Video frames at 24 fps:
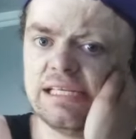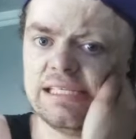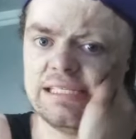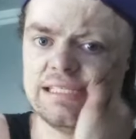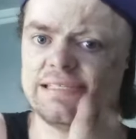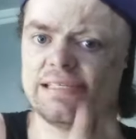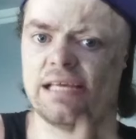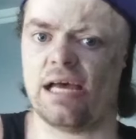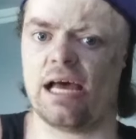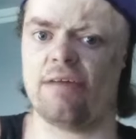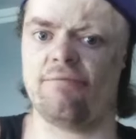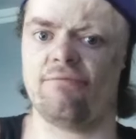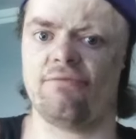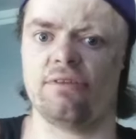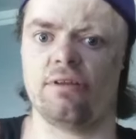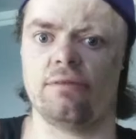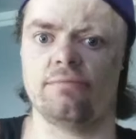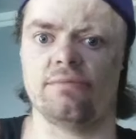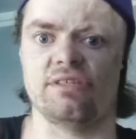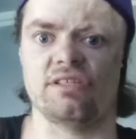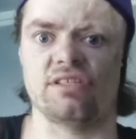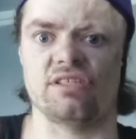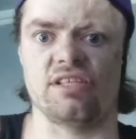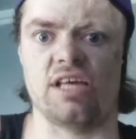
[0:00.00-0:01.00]
It's time for
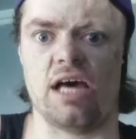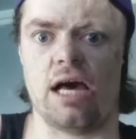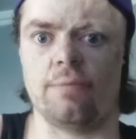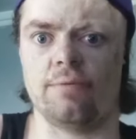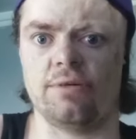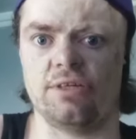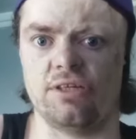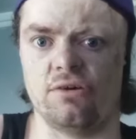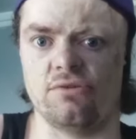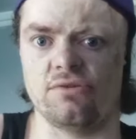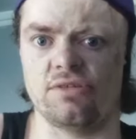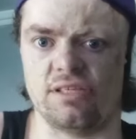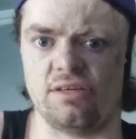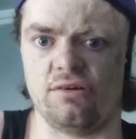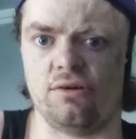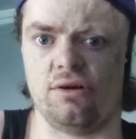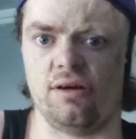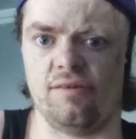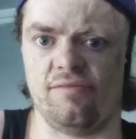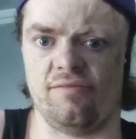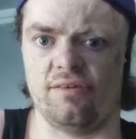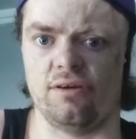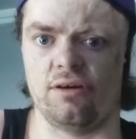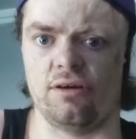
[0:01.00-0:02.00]
them to stop coasting
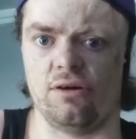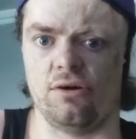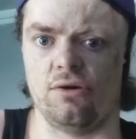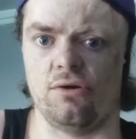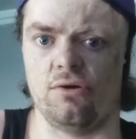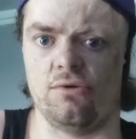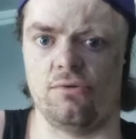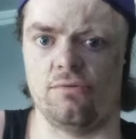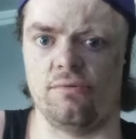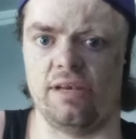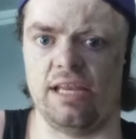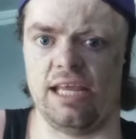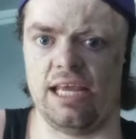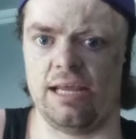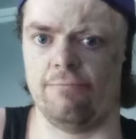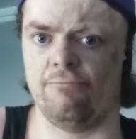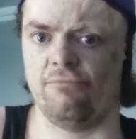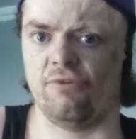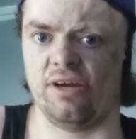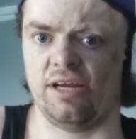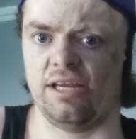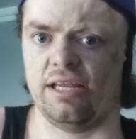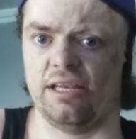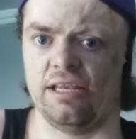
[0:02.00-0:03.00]
off their own
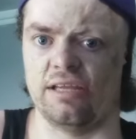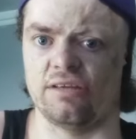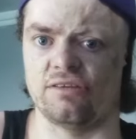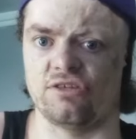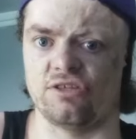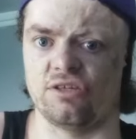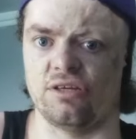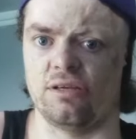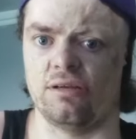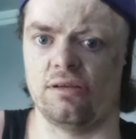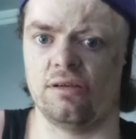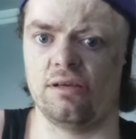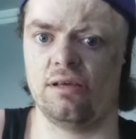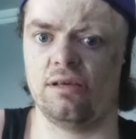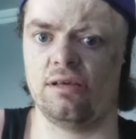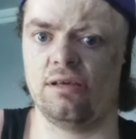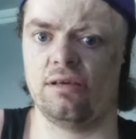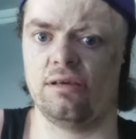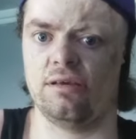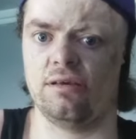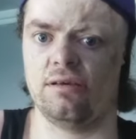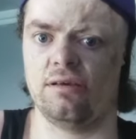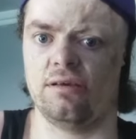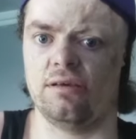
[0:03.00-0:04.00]
name recognition
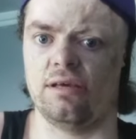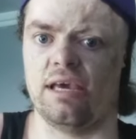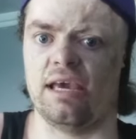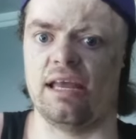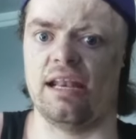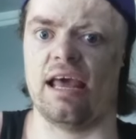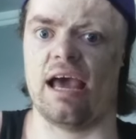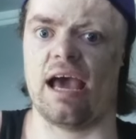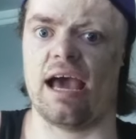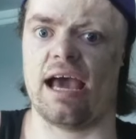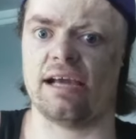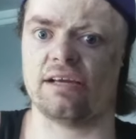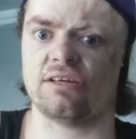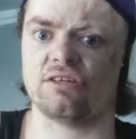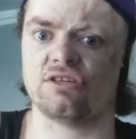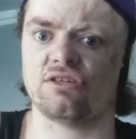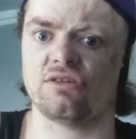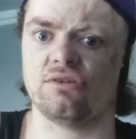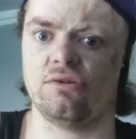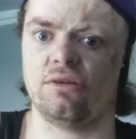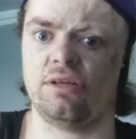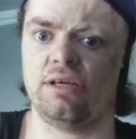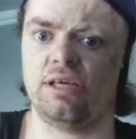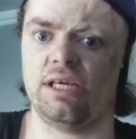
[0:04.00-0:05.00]
and
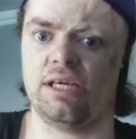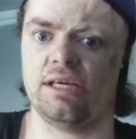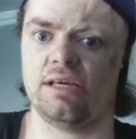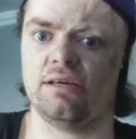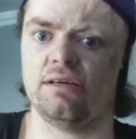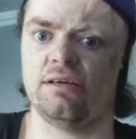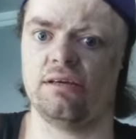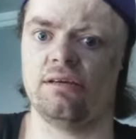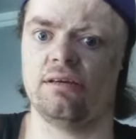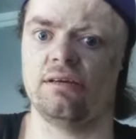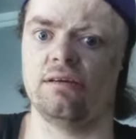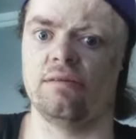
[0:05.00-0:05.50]
actually